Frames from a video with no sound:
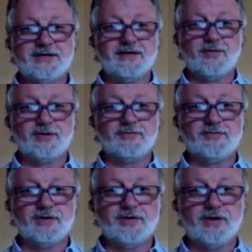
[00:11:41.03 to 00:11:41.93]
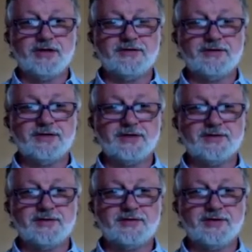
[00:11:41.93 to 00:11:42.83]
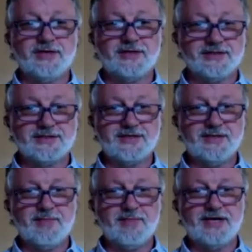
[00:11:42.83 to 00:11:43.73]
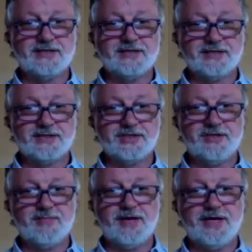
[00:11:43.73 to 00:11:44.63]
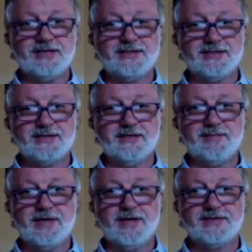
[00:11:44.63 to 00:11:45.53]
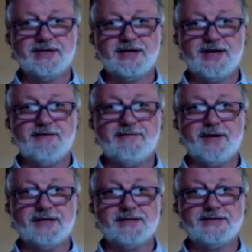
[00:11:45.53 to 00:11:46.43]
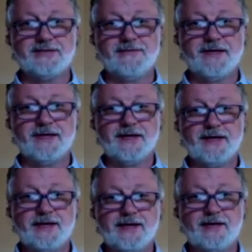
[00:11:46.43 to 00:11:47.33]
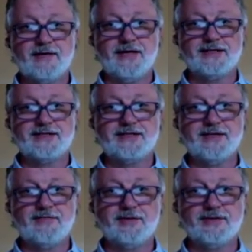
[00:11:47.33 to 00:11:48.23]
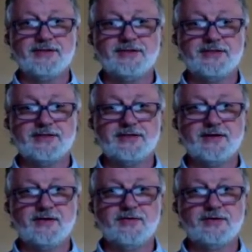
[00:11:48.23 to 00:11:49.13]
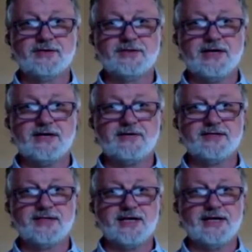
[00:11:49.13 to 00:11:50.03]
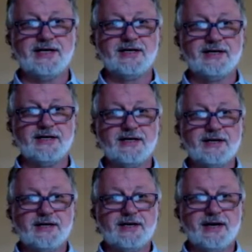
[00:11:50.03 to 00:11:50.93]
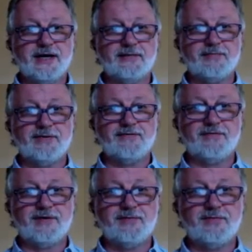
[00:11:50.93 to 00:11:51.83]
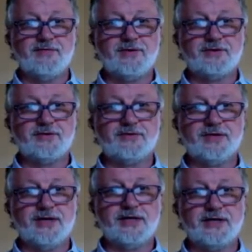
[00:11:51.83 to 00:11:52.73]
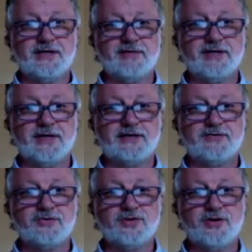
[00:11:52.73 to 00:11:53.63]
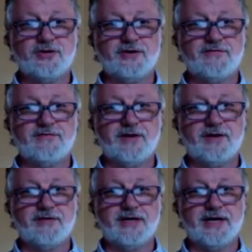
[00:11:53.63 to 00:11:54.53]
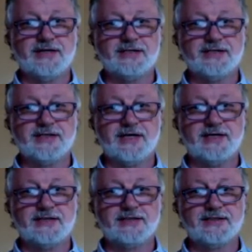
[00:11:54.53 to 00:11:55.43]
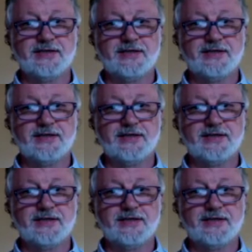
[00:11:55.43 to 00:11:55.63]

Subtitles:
what we call it on the accordion, a C bass, a G bass, a D bass, and an F bass. And now let's see what this sounds like. And before I move on to that, I would like to show you the following exercise,